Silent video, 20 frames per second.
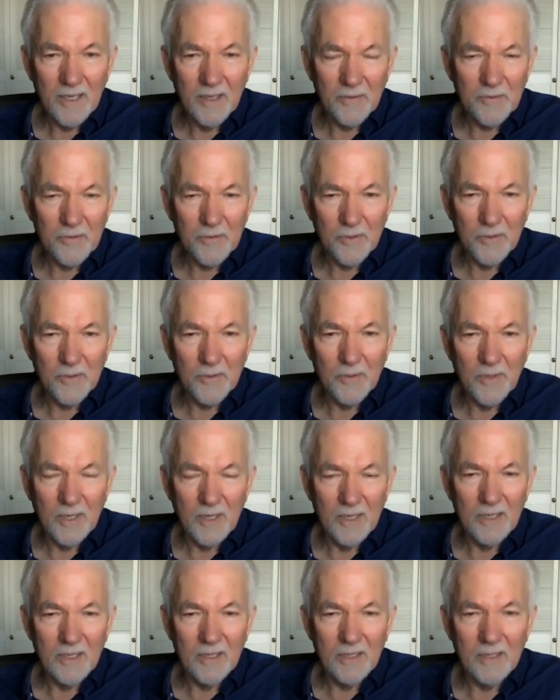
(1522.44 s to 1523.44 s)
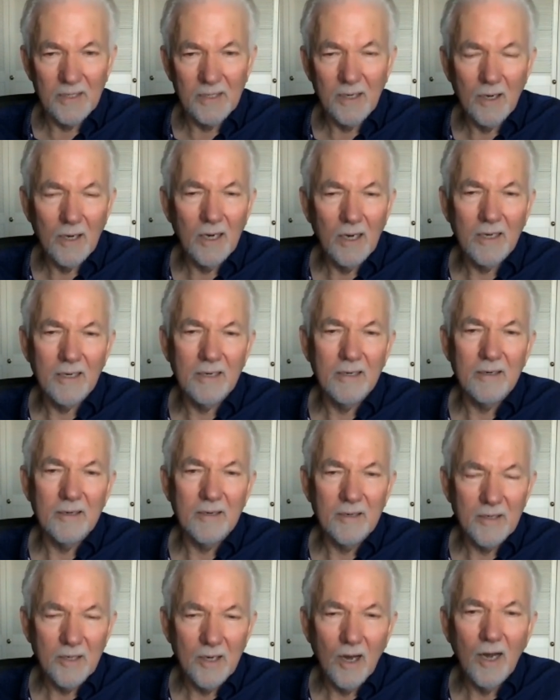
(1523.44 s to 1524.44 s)
and through
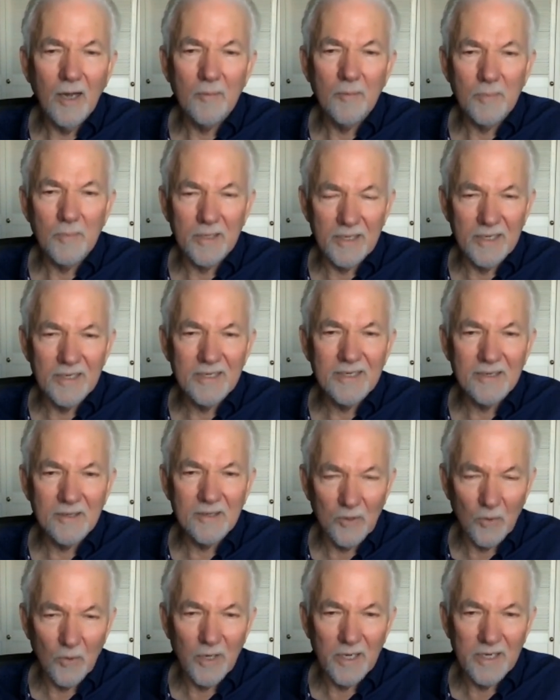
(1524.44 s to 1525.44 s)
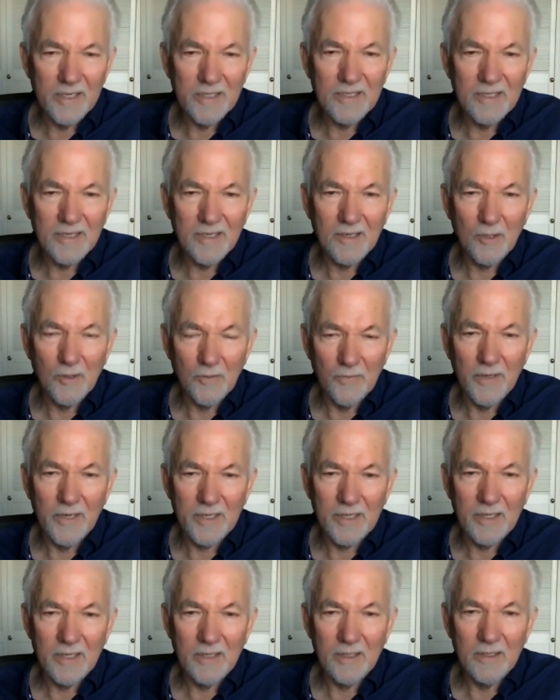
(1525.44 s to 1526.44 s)
non-medicinal ways to get
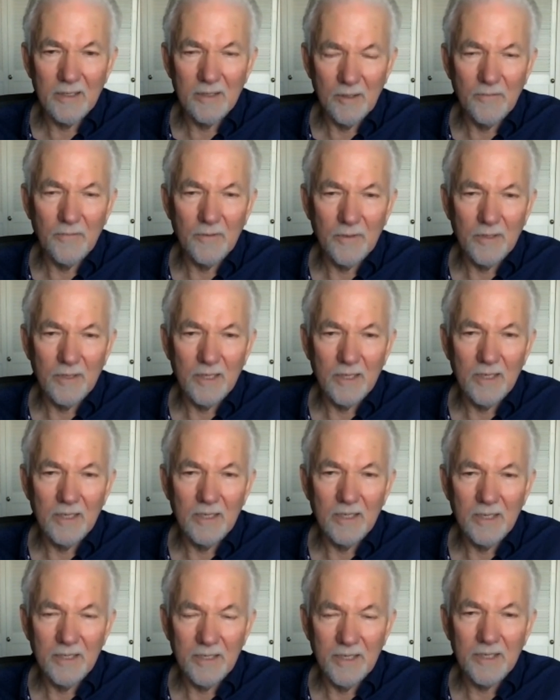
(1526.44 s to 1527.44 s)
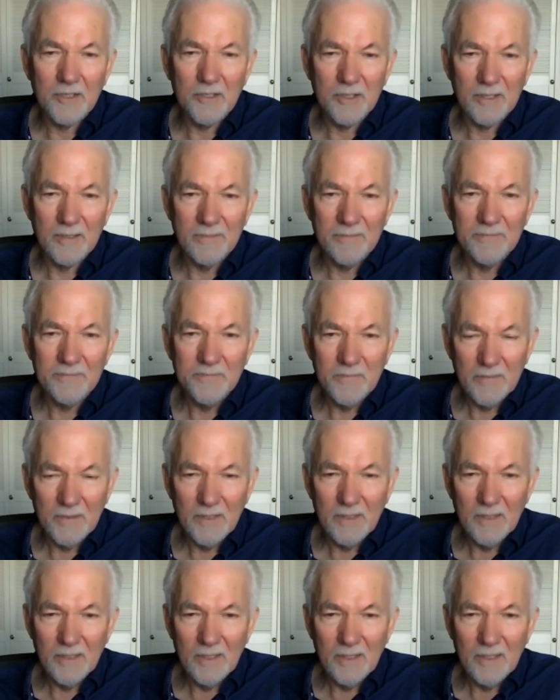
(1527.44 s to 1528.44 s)
over addiction.
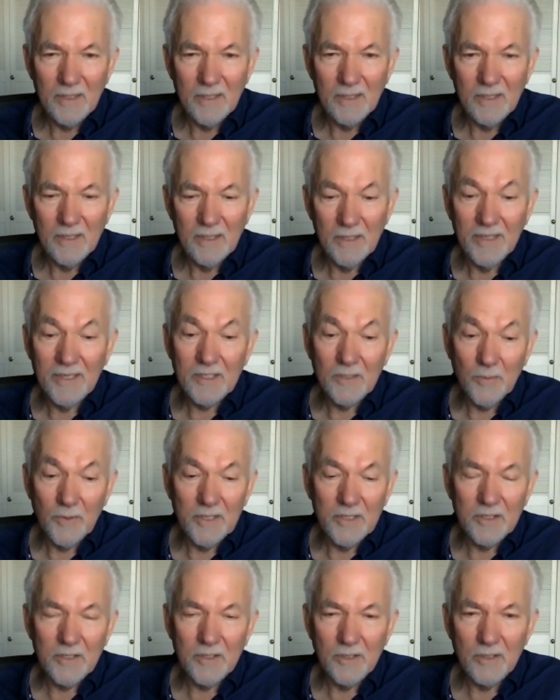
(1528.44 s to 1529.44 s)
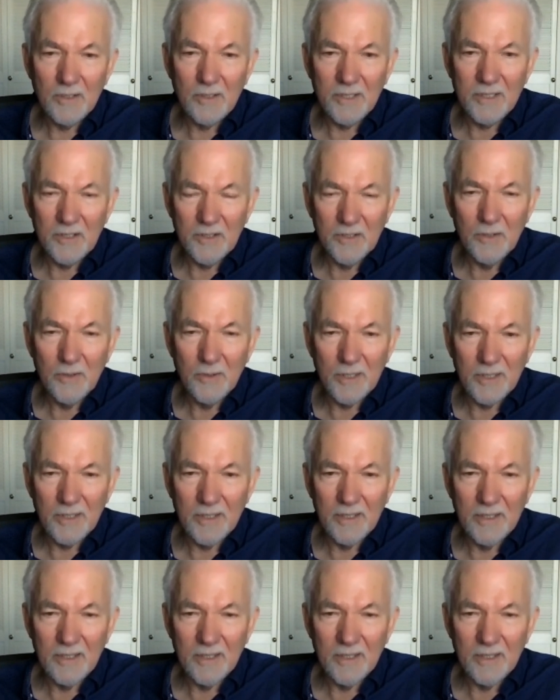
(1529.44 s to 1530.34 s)
And that's what he's currently doing.